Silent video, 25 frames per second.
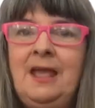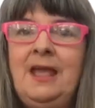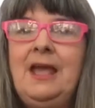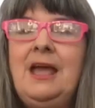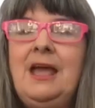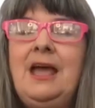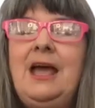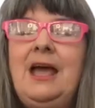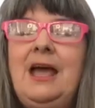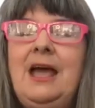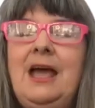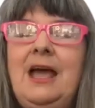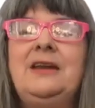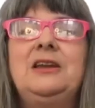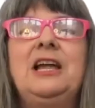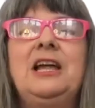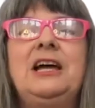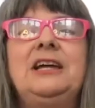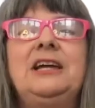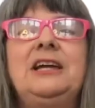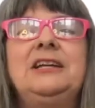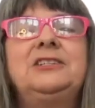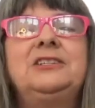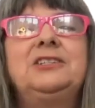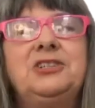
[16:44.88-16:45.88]
and
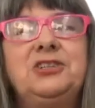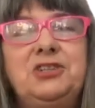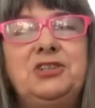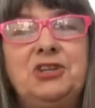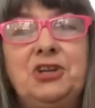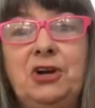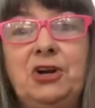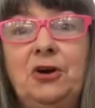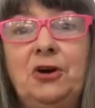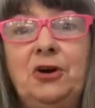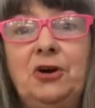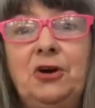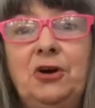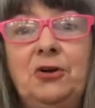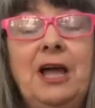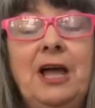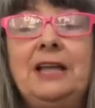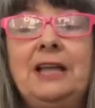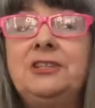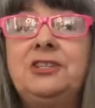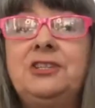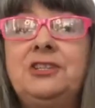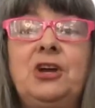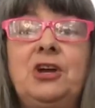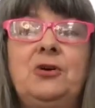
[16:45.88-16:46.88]
likes to, you know, and
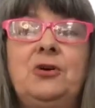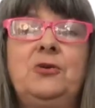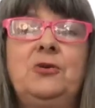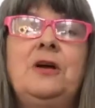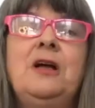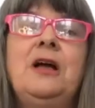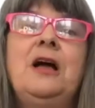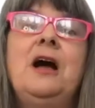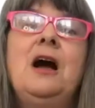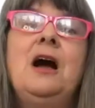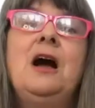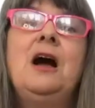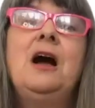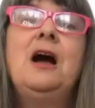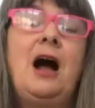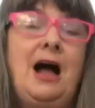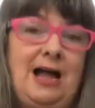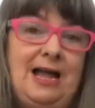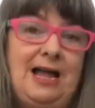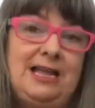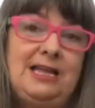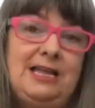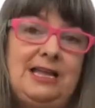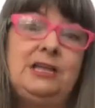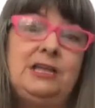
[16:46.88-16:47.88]
so
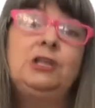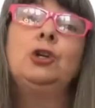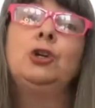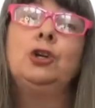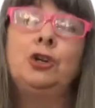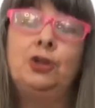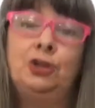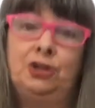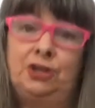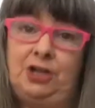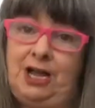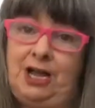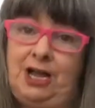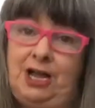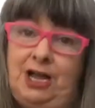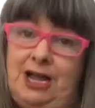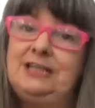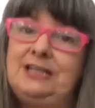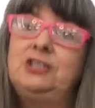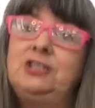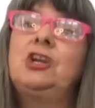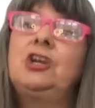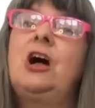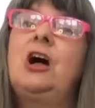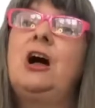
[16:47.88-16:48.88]
I learned, I
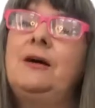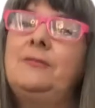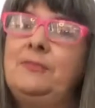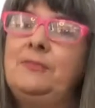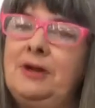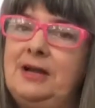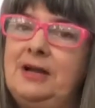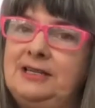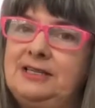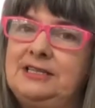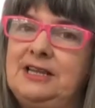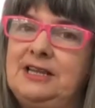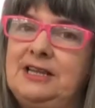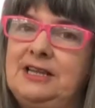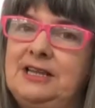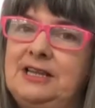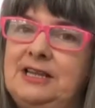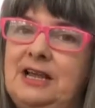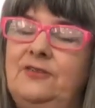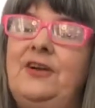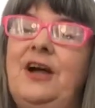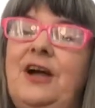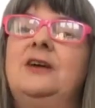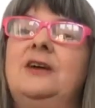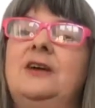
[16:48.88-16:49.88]
taught myself
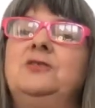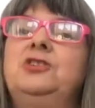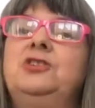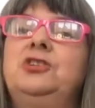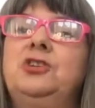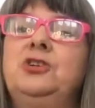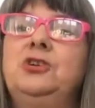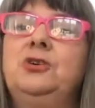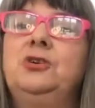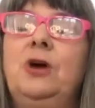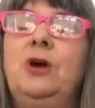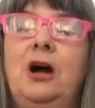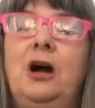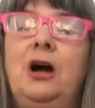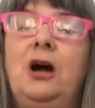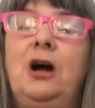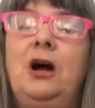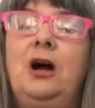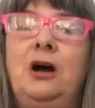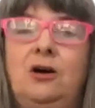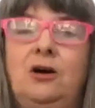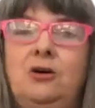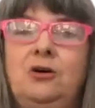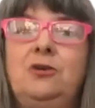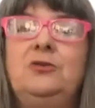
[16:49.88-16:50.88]
how to,
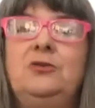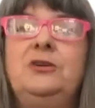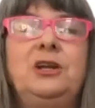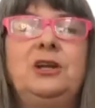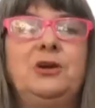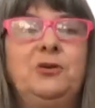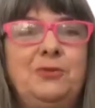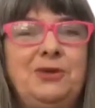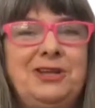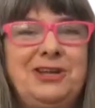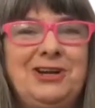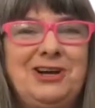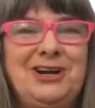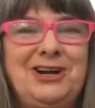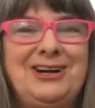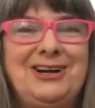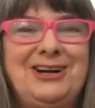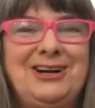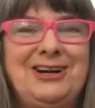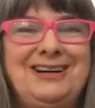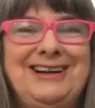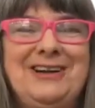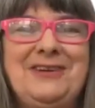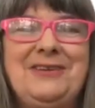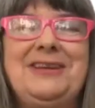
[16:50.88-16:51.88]
oh, here we are.
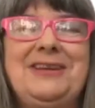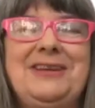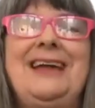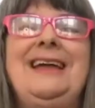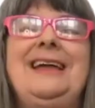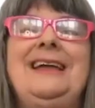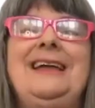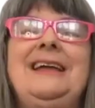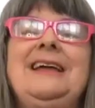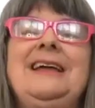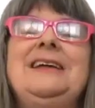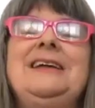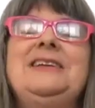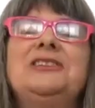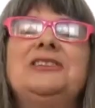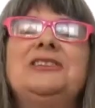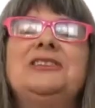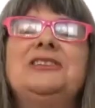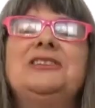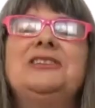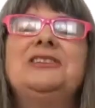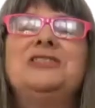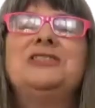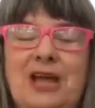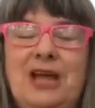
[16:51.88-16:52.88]
Okay. So
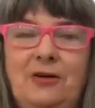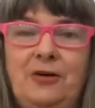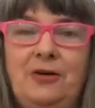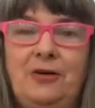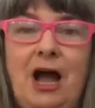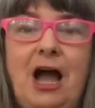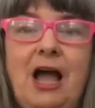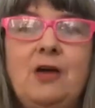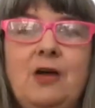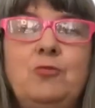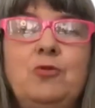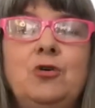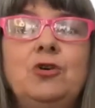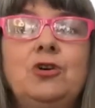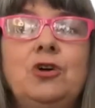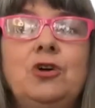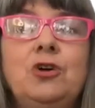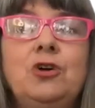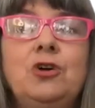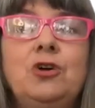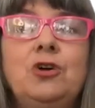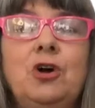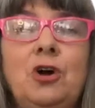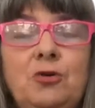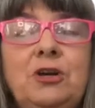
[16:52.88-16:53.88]
now I will
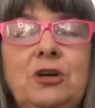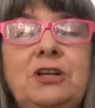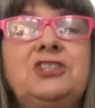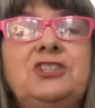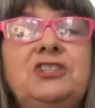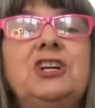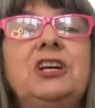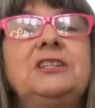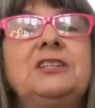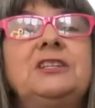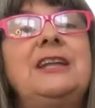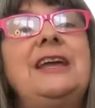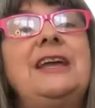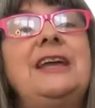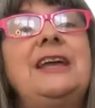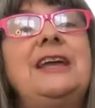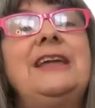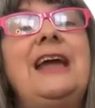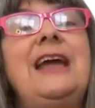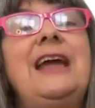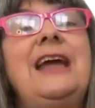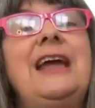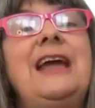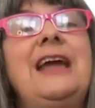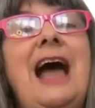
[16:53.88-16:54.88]
go just a
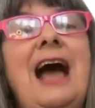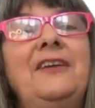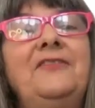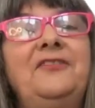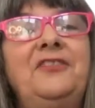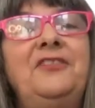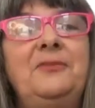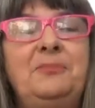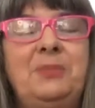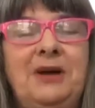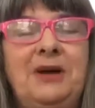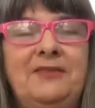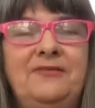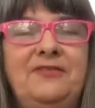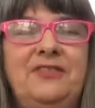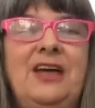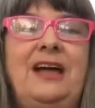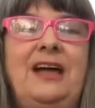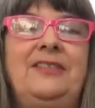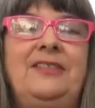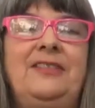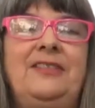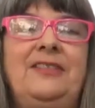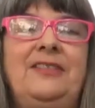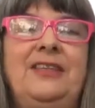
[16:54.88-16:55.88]
half above
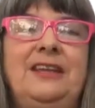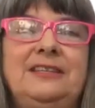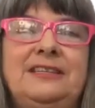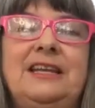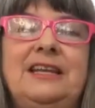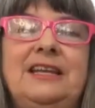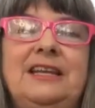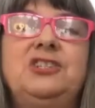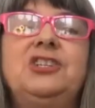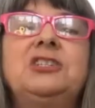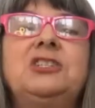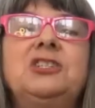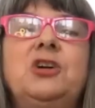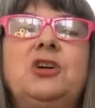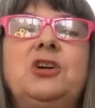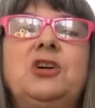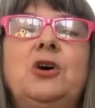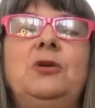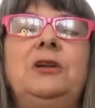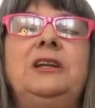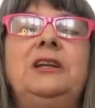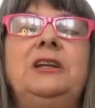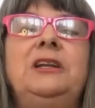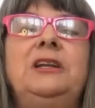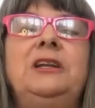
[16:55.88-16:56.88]
that. They say just go a
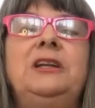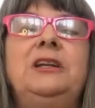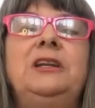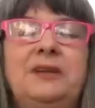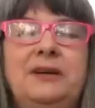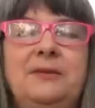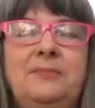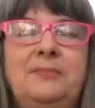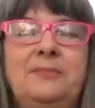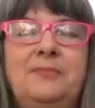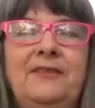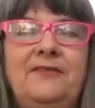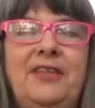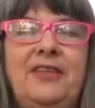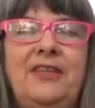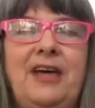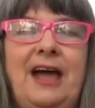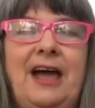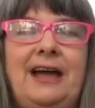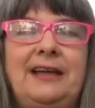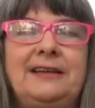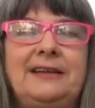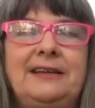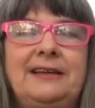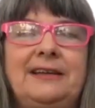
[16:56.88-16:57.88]
little bit above
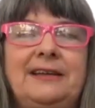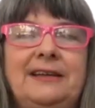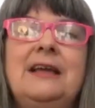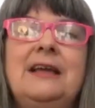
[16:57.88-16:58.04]
that